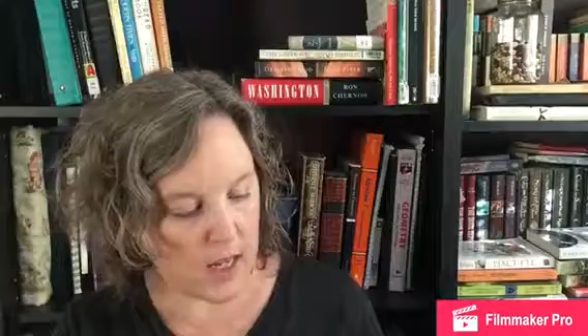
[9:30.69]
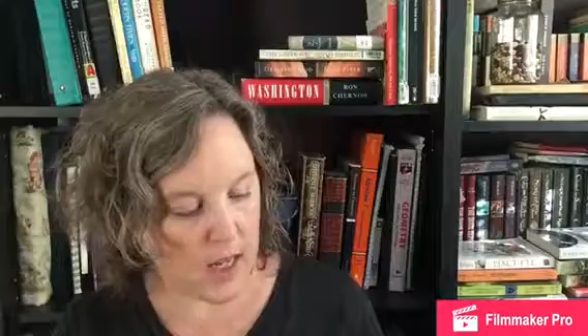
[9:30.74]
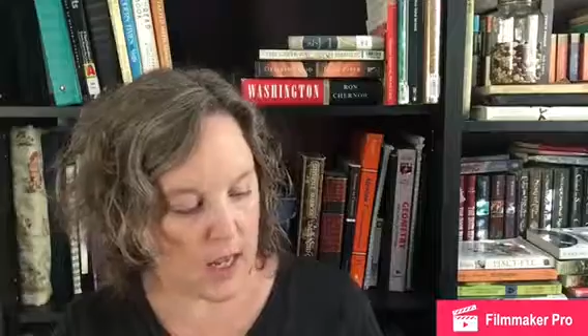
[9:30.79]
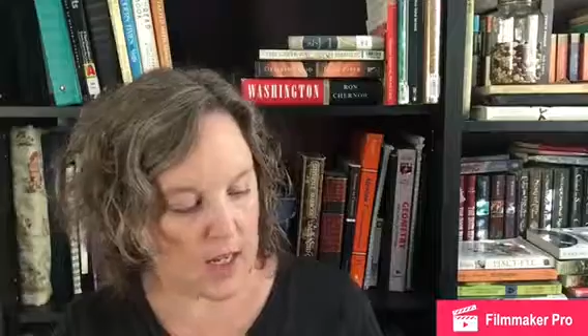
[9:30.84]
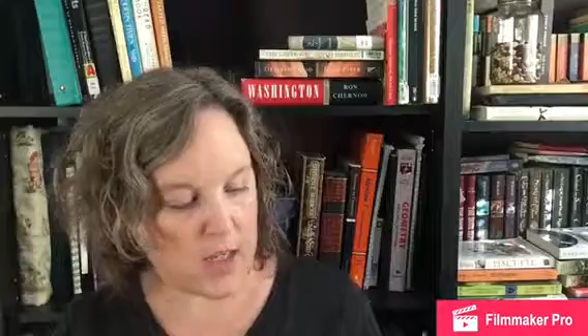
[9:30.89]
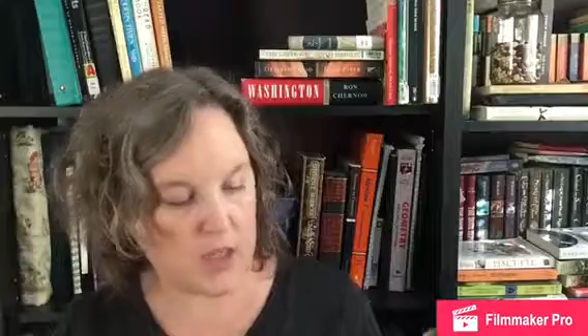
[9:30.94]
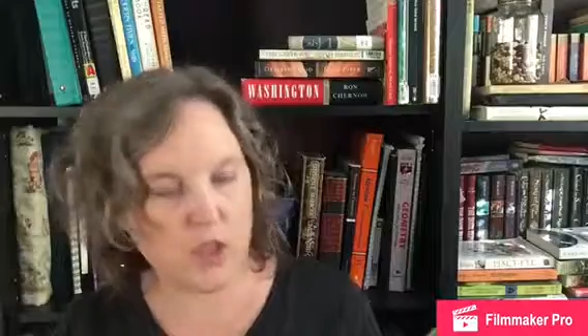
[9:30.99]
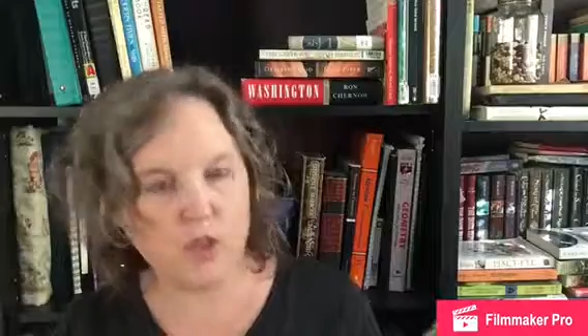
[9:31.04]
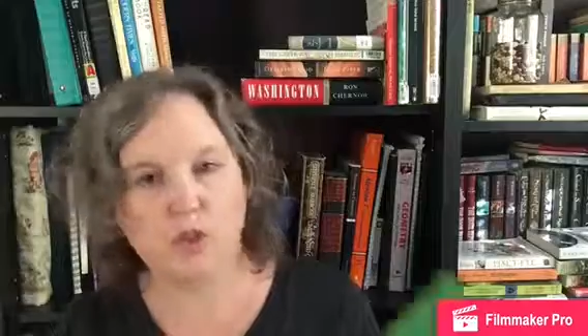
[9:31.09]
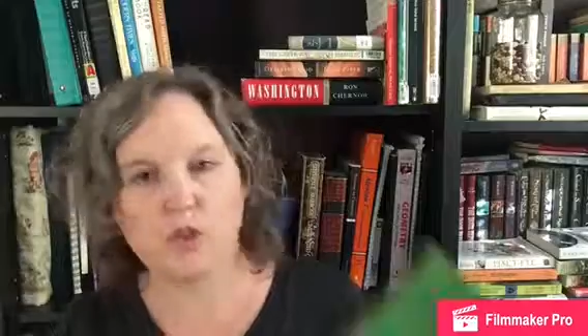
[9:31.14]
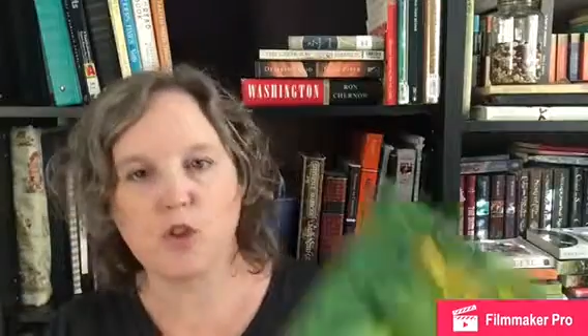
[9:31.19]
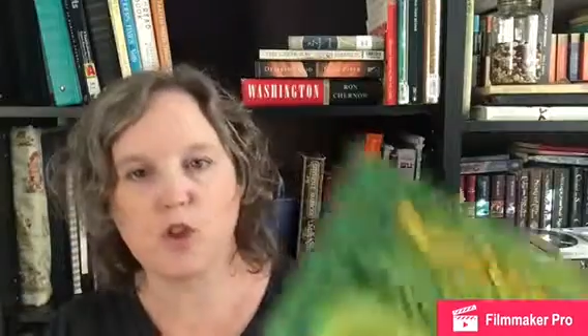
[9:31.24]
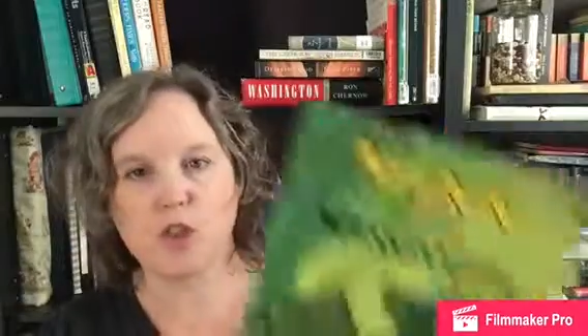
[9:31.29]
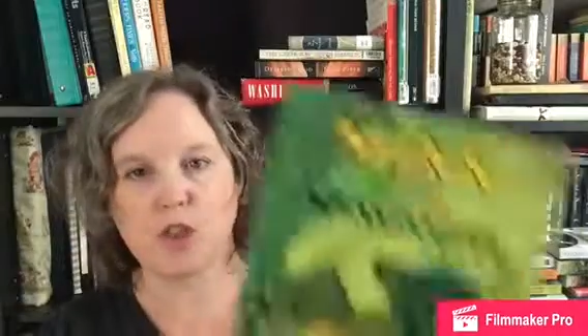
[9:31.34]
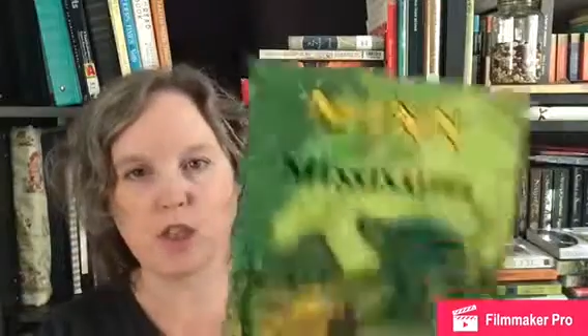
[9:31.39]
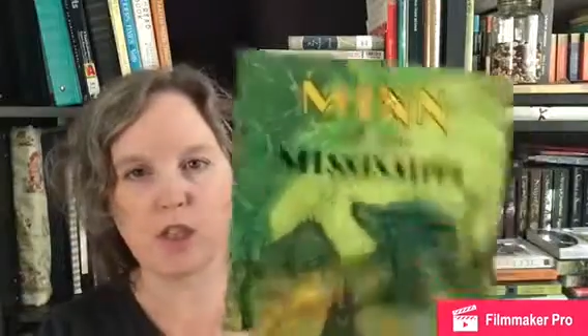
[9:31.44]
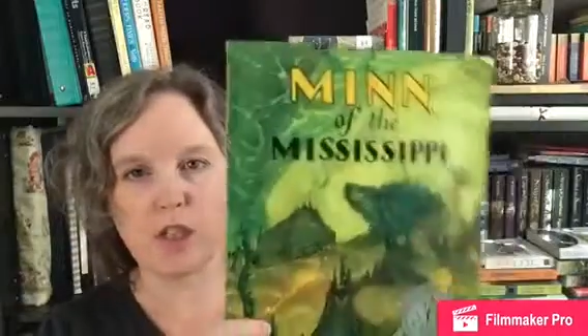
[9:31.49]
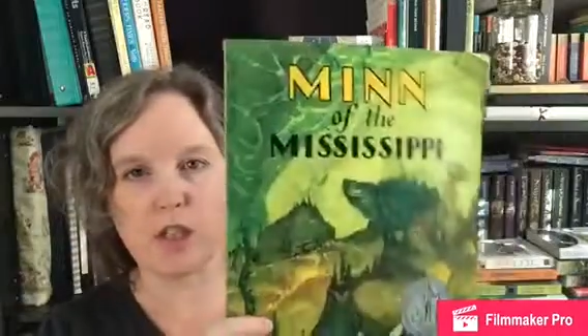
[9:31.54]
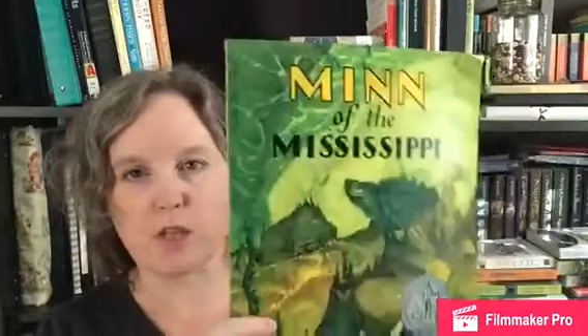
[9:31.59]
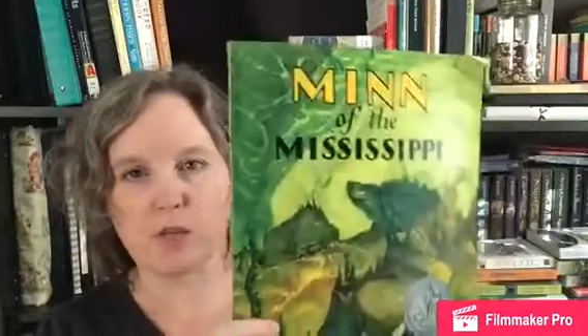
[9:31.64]
And so
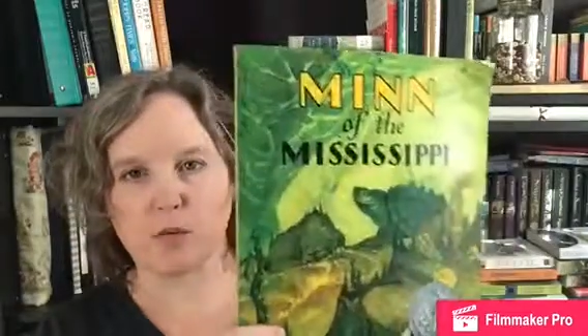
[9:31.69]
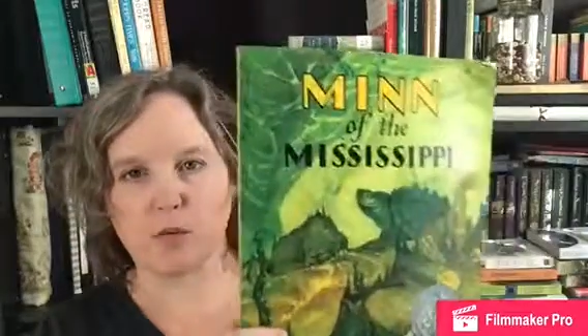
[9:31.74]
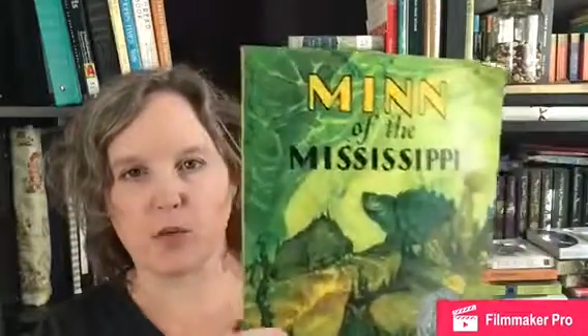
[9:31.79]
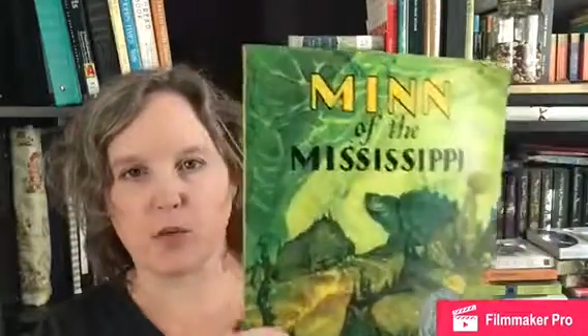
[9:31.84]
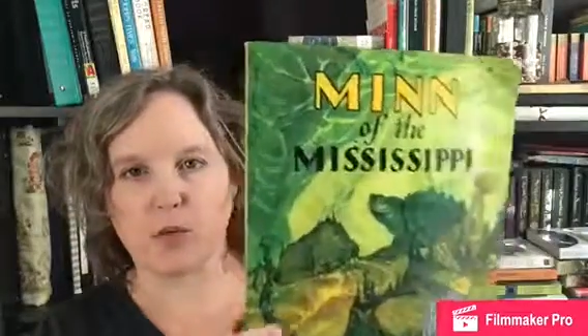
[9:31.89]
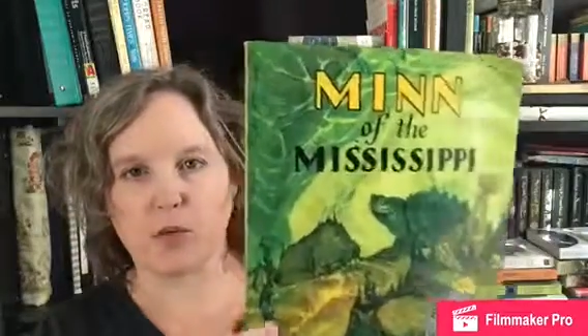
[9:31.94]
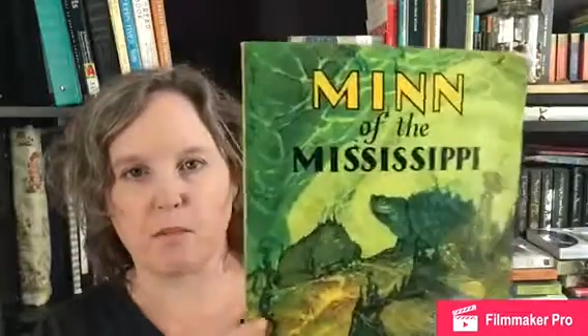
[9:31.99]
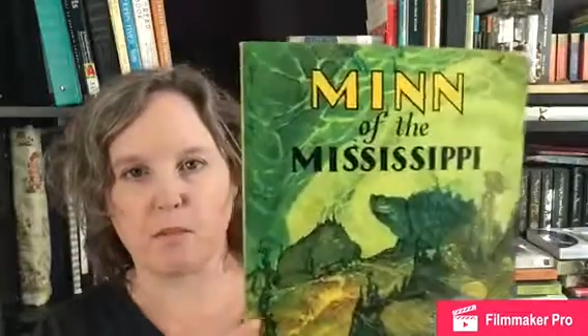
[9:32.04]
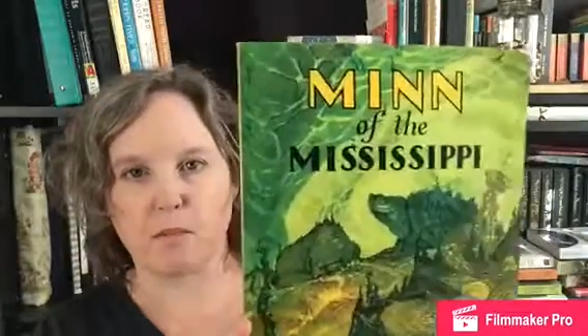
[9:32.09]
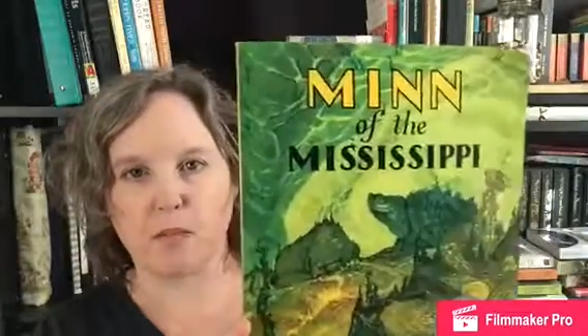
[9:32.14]
she is reading